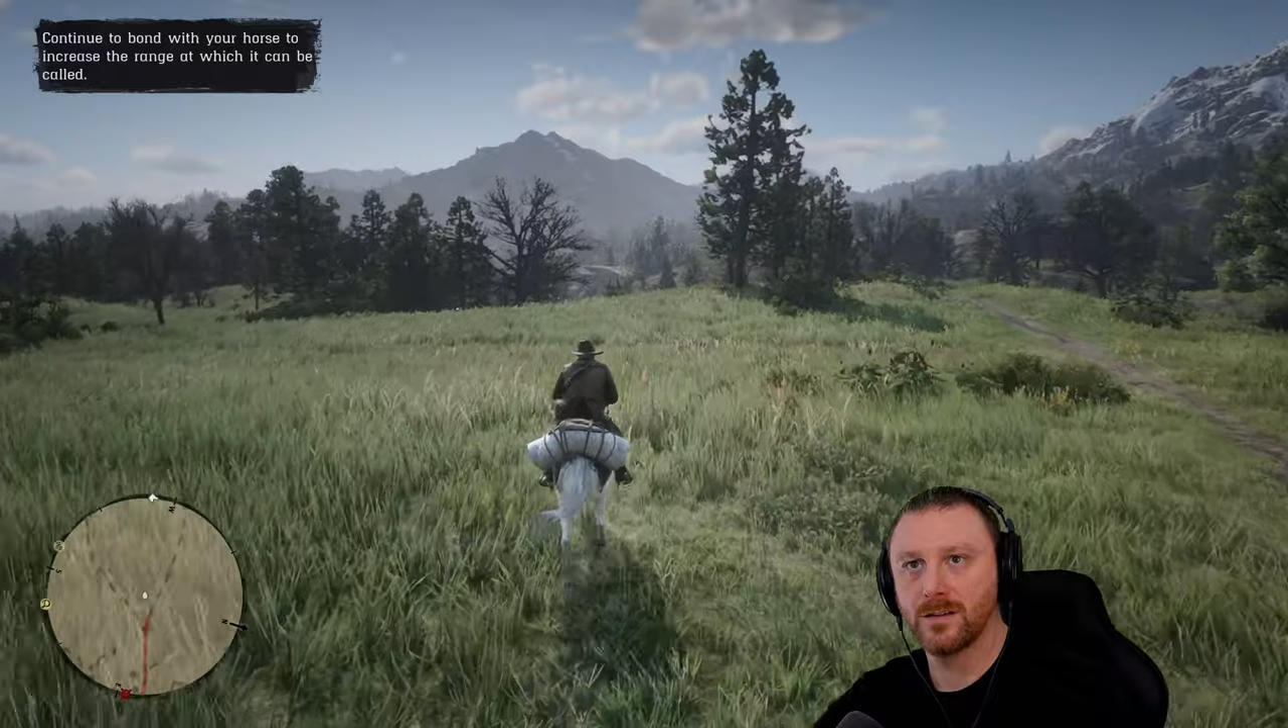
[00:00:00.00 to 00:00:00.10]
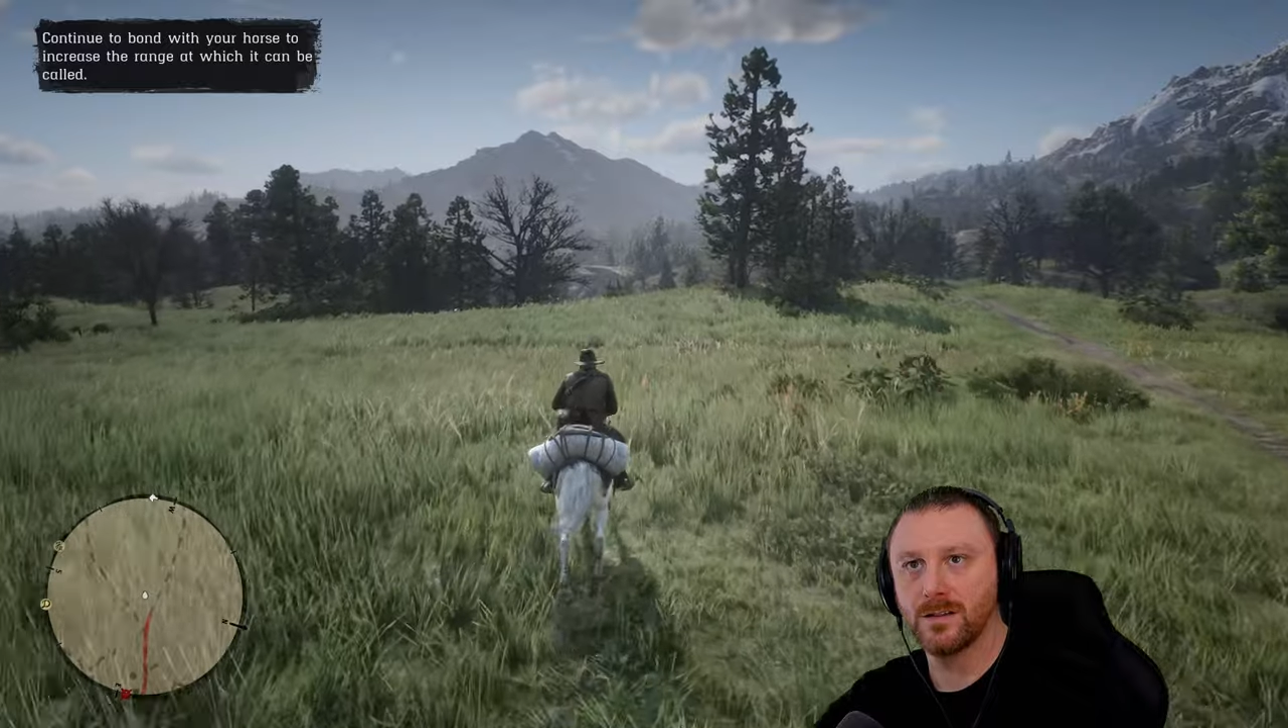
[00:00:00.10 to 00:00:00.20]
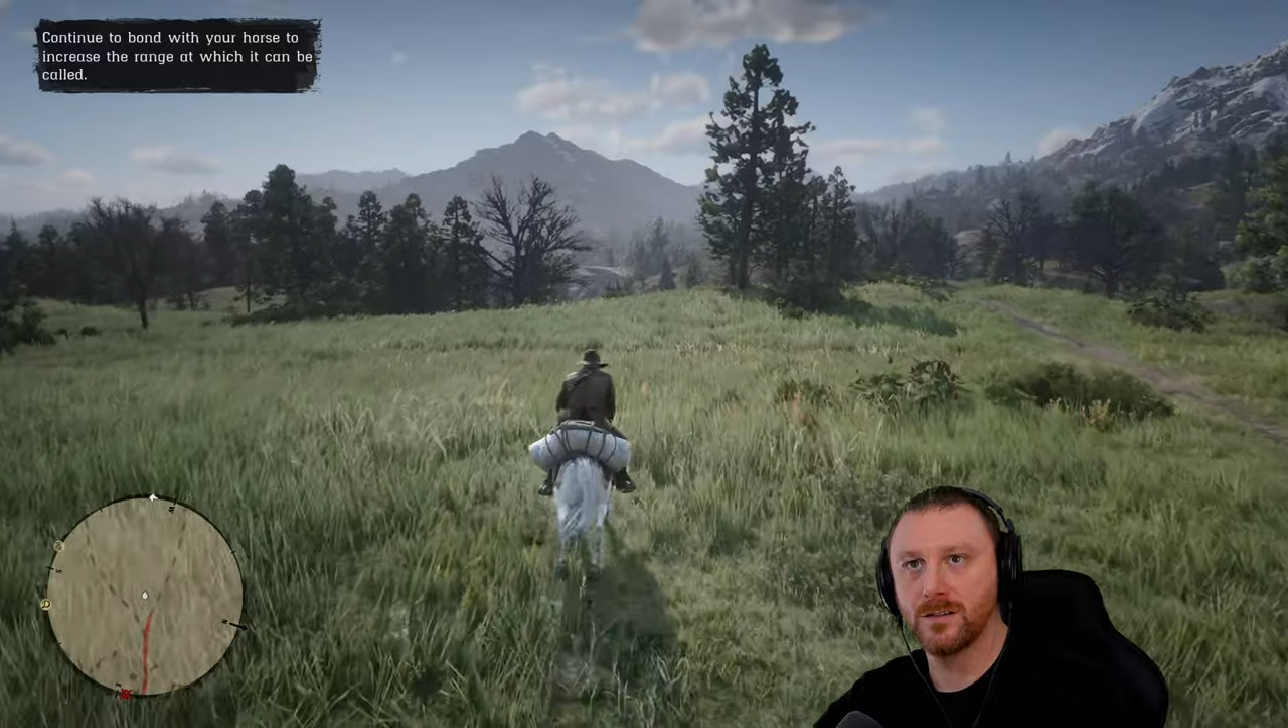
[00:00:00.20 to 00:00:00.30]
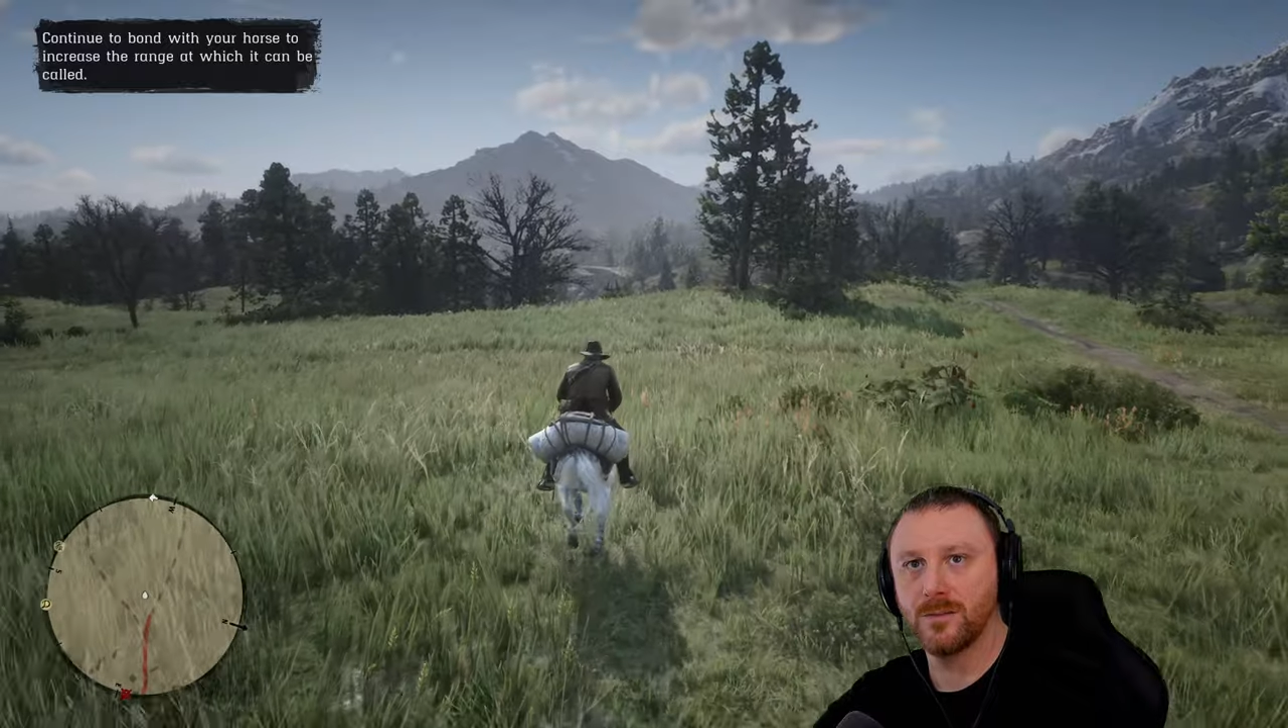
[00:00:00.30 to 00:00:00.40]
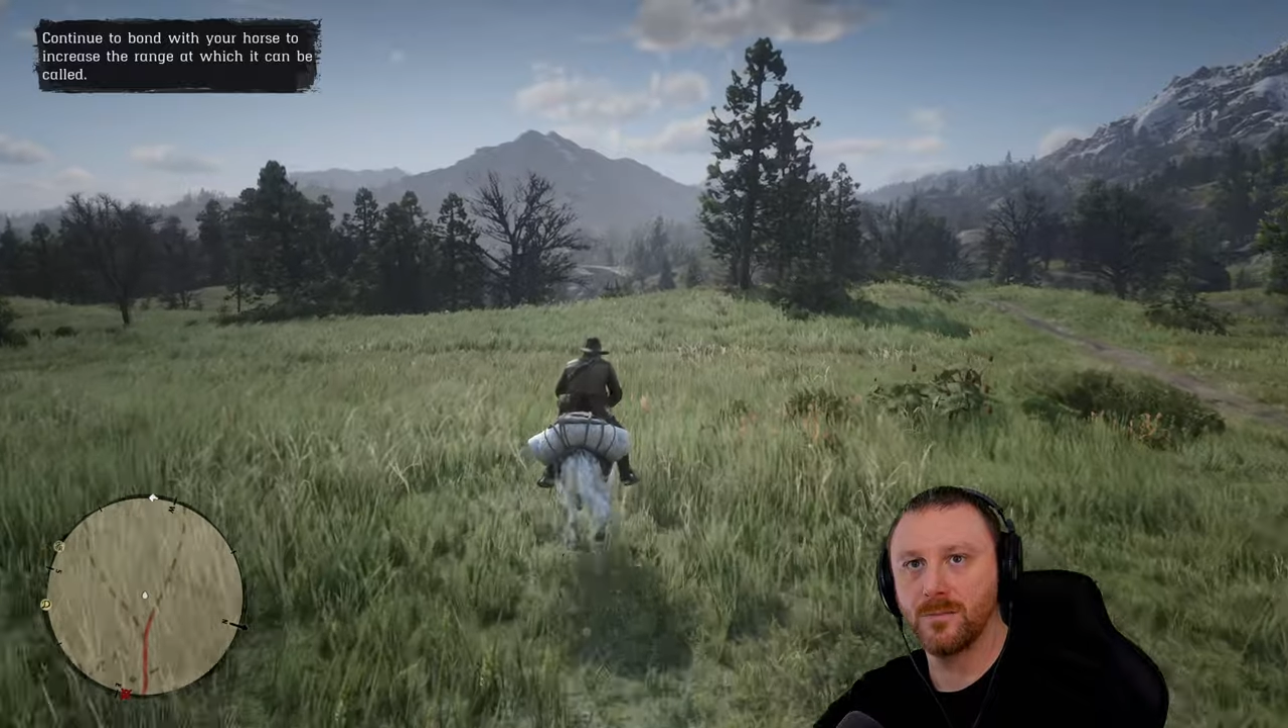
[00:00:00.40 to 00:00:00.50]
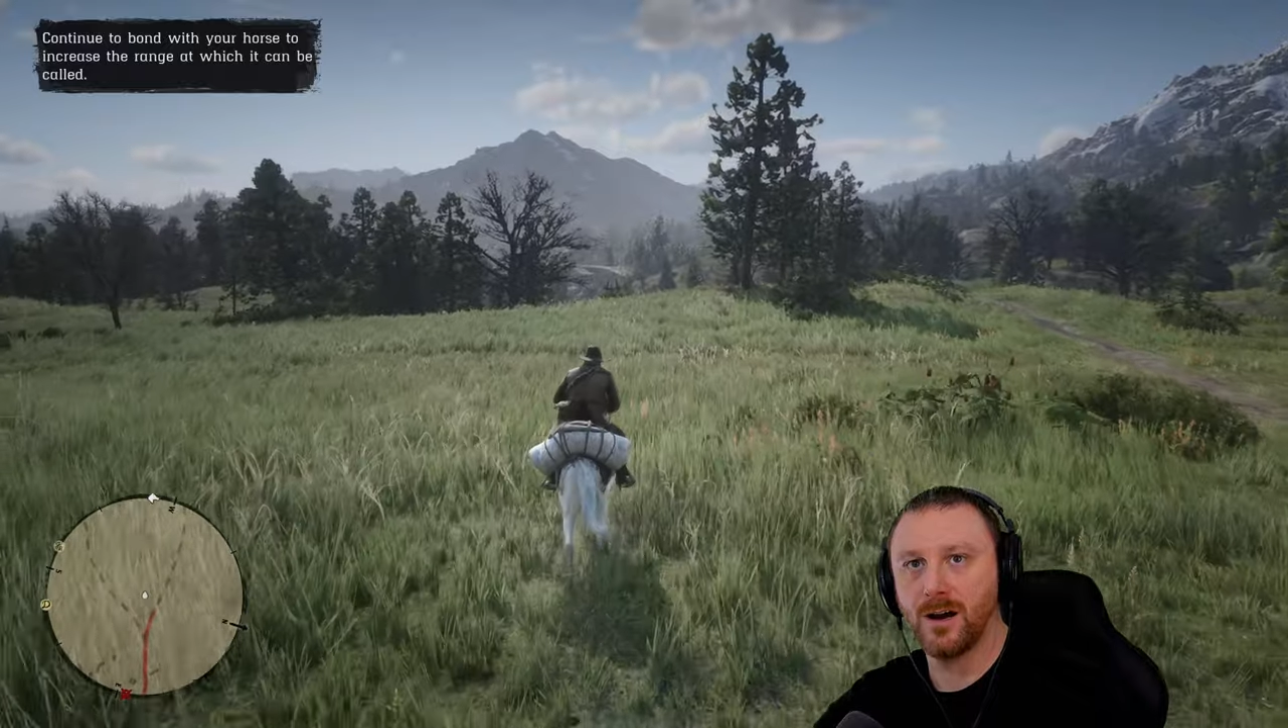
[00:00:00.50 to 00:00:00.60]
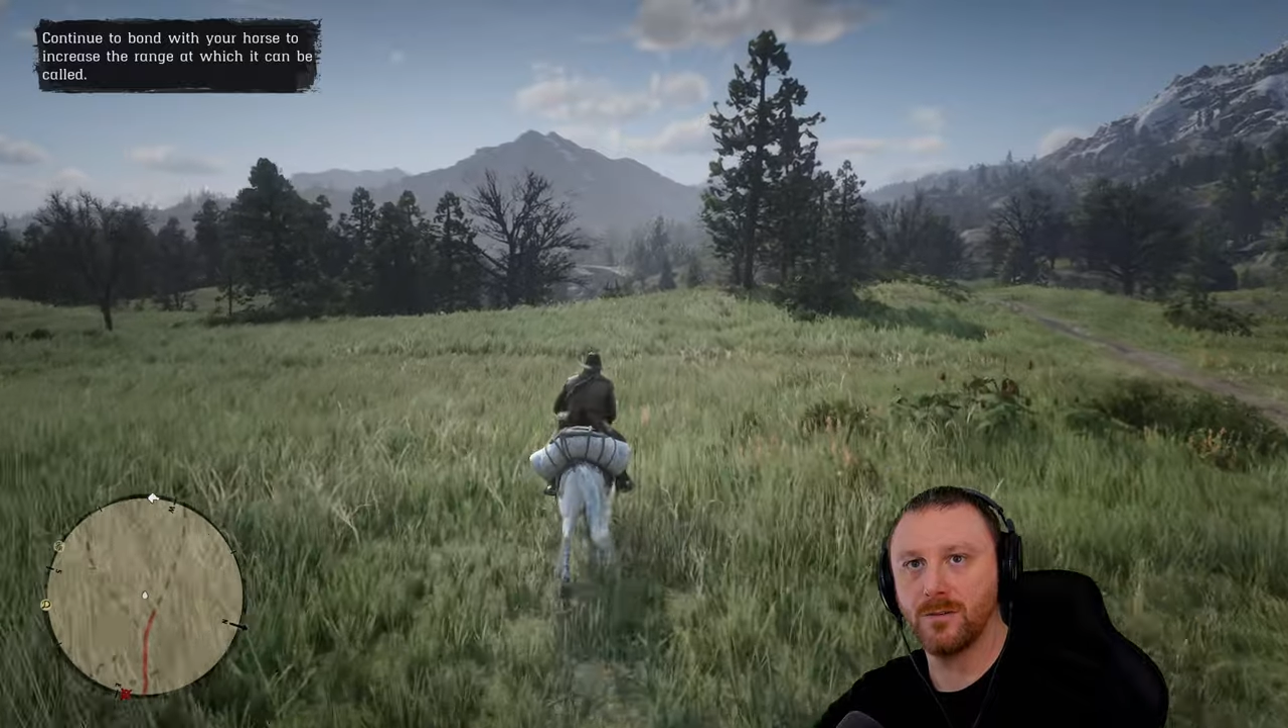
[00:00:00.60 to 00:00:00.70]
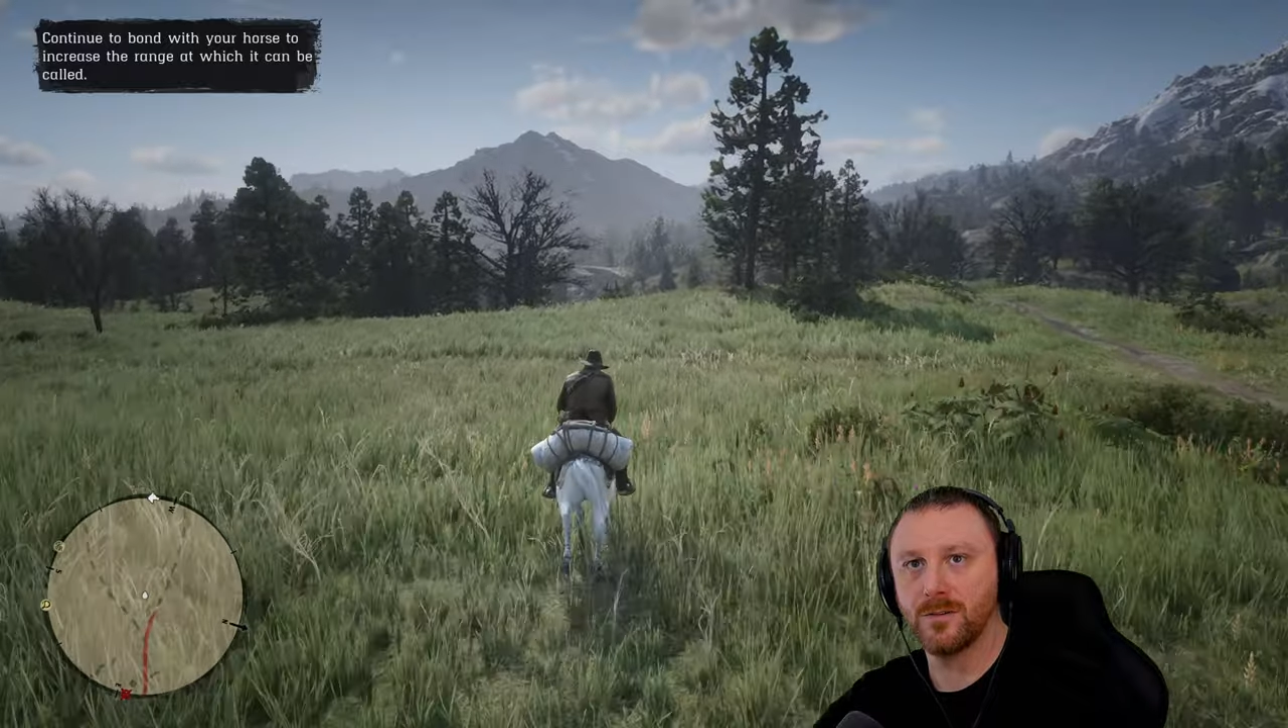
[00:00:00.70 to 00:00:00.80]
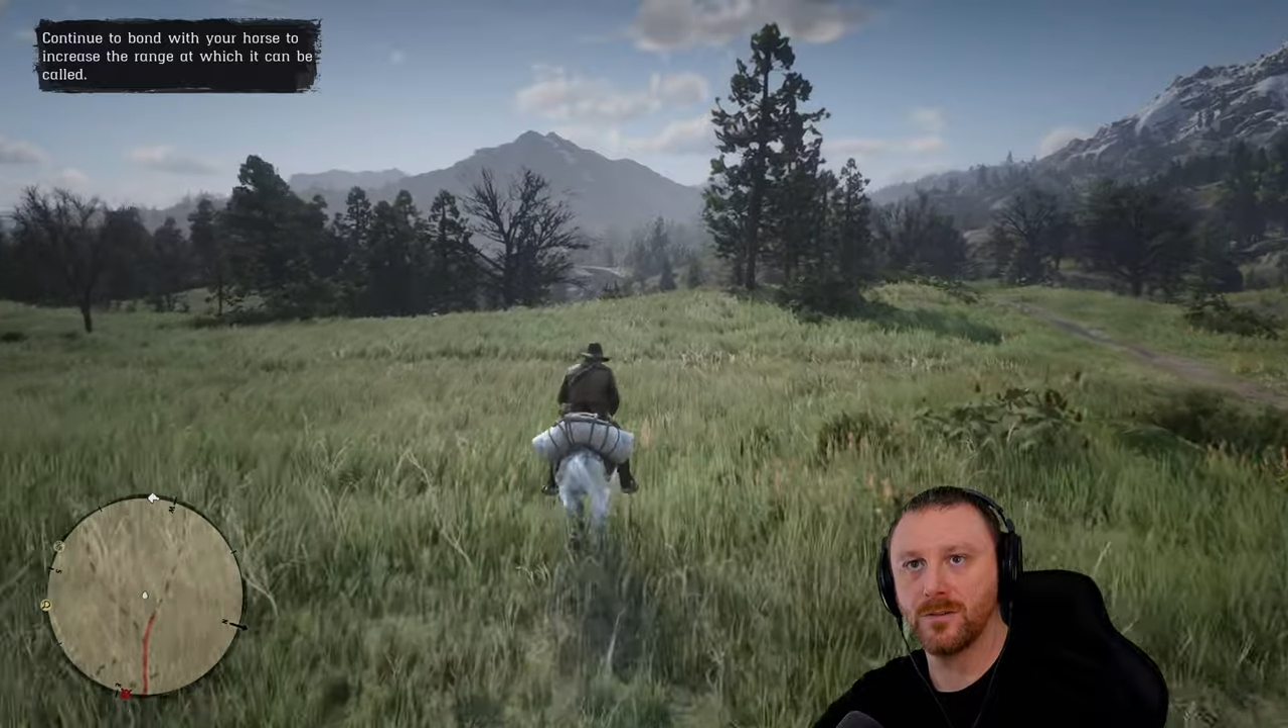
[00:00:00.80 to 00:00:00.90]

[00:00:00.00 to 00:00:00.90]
Continue to bond with